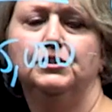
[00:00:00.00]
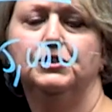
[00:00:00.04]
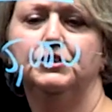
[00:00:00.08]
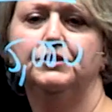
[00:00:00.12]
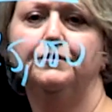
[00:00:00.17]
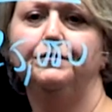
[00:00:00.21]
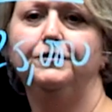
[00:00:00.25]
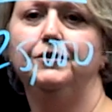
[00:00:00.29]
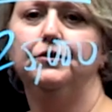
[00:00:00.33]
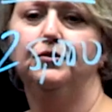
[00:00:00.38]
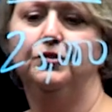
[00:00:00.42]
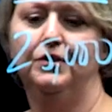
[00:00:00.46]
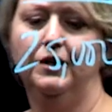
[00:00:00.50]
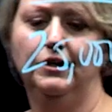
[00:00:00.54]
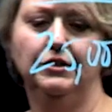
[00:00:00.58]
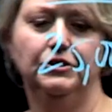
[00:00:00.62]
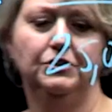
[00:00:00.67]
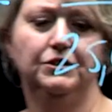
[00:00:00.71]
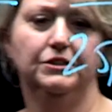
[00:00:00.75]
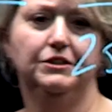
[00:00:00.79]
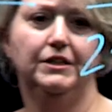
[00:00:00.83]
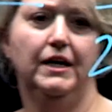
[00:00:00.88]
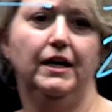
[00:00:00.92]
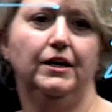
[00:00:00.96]
just a few things
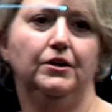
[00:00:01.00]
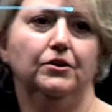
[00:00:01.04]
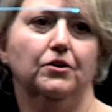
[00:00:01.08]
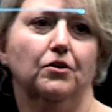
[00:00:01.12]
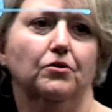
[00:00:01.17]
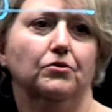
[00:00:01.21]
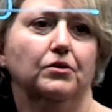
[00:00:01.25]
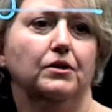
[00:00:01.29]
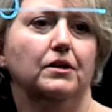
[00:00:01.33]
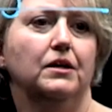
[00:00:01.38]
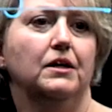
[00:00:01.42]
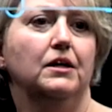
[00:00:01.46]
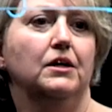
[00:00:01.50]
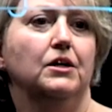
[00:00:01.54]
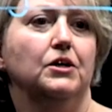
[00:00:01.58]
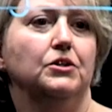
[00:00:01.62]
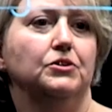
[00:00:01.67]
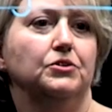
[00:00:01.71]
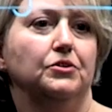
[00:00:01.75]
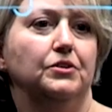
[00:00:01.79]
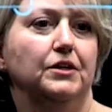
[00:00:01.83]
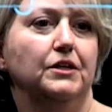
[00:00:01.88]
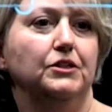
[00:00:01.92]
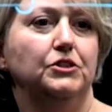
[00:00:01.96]
to take note.
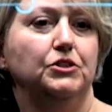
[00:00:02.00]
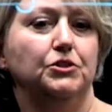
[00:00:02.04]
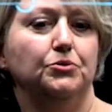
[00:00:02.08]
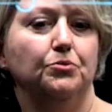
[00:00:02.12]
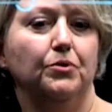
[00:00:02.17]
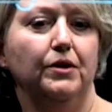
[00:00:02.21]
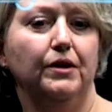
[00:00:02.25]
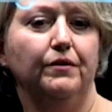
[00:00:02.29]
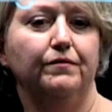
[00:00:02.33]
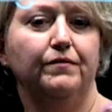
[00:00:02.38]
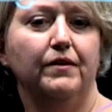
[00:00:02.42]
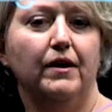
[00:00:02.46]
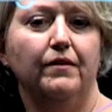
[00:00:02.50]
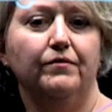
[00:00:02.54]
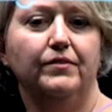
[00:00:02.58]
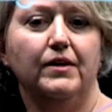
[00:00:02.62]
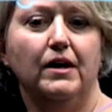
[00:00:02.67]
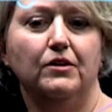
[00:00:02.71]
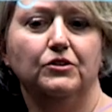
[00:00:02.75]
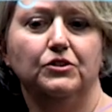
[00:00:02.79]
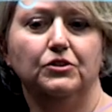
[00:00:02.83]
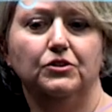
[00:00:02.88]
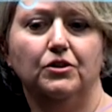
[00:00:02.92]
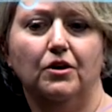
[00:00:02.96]
So this
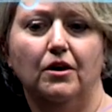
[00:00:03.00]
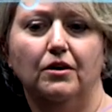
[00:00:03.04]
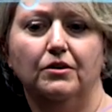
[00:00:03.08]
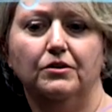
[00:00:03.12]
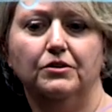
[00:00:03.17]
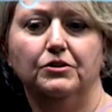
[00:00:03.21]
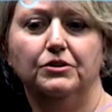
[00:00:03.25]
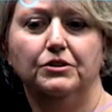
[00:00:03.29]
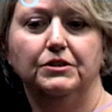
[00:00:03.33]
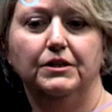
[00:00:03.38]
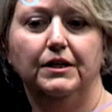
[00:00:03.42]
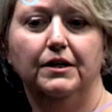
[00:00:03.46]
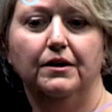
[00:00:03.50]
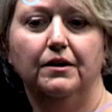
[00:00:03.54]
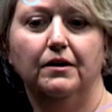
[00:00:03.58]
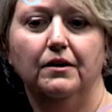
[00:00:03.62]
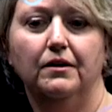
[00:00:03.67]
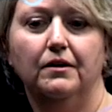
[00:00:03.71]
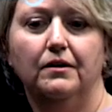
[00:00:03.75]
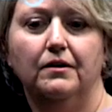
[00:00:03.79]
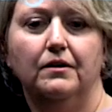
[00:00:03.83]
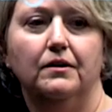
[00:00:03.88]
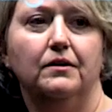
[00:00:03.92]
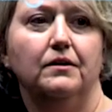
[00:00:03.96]
$25,000 here,
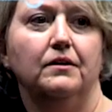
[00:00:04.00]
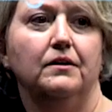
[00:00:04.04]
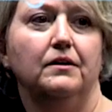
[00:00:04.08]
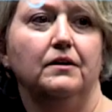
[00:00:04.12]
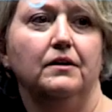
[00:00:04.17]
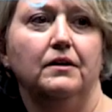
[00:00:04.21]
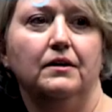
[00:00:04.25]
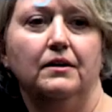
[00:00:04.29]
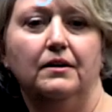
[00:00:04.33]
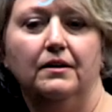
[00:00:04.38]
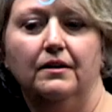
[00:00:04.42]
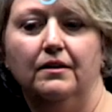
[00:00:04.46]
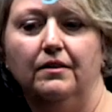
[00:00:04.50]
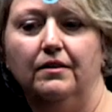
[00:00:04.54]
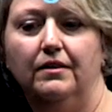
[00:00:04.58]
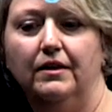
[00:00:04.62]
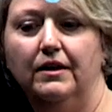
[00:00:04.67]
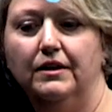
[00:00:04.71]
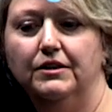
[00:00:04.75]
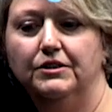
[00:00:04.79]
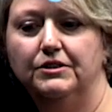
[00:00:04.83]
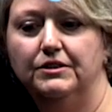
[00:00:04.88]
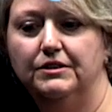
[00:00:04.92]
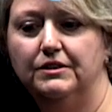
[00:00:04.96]

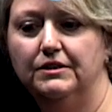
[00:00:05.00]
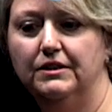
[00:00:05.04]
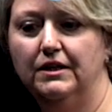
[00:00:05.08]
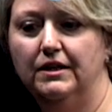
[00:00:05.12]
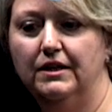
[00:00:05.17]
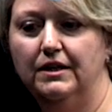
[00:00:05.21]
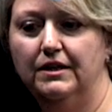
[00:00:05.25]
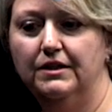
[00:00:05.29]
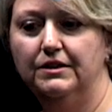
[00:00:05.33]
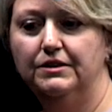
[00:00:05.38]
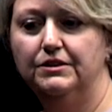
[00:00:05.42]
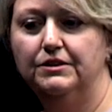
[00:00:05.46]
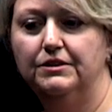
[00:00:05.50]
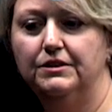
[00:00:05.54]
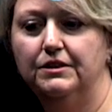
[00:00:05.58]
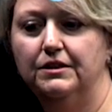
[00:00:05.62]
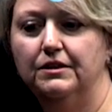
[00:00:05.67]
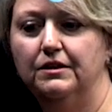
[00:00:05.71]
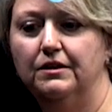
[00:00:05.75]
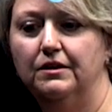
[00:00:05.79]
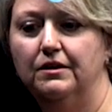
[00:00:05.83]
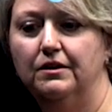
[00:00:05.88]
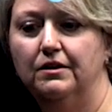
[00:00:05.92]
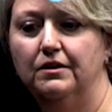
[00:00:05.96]
this is
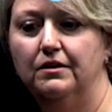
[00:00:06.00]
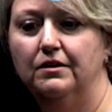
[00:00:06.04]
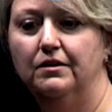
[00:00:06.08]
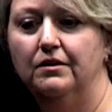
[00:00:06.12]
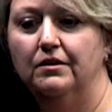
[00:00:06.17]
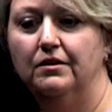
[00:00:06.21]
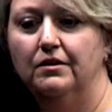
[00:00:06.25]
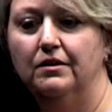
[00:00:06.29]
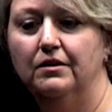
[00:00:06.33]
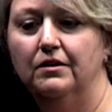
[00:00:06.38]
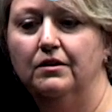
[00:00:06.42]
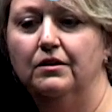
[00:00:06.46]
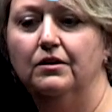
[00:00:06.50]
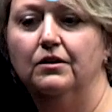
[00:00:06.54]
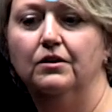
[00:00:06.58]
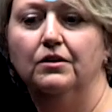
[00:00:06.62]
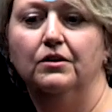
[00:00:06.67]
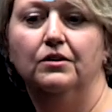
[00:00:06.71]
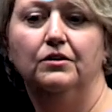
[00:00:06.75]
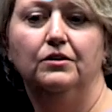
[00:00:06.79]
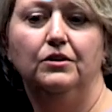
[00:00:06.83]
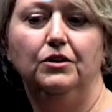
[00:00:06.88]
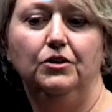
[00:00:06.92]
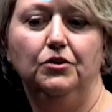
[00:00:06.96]

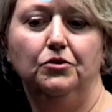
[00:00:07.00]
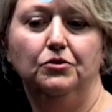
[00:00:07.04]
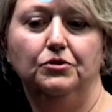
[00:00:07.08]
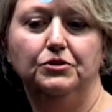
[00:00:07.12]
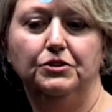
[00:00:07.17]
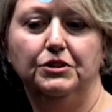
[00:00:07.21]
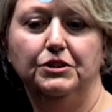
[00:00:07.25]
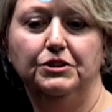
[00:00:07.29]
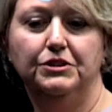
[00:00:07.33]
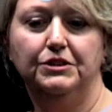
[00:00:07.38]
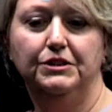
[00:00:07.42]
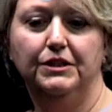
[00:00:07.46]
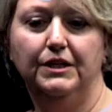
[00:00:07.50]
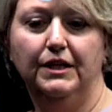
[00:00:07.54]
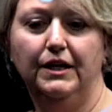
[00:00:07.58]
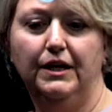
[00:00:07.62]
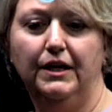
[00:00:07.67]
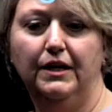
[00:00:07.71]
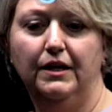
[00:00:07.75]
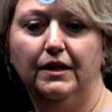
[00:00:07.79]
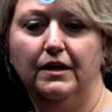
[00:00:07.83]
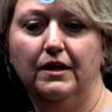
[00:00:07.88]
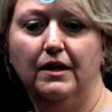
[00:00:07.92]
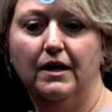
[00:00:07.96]
the
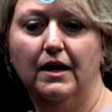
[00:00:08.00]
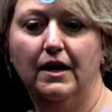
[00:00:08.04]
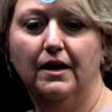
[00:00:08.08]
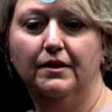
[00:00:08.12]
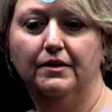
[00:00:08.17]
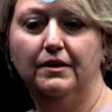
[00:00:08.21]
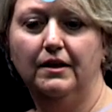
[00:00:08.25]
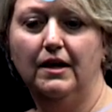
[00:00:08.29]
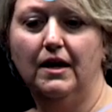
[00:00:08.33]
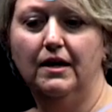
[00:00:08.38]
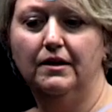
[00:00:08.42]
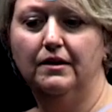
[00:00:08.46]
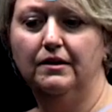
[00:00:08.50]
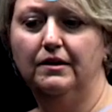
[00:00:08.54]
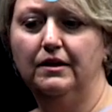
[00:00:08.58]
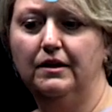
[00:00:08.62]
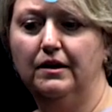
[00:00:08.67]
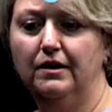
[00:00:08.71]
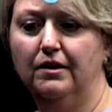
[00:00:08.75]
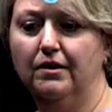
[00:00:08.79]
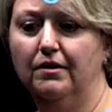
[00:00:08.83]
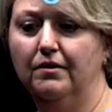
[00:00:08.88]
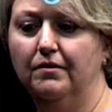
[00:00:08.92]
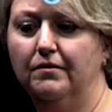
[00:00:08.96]
UCC at the end of the
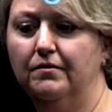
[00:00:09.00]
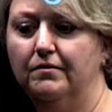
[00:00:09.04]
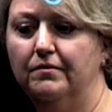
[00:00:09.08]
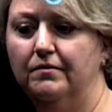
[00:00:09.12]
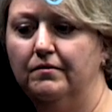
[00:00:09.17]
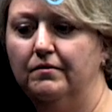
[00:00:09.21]
year.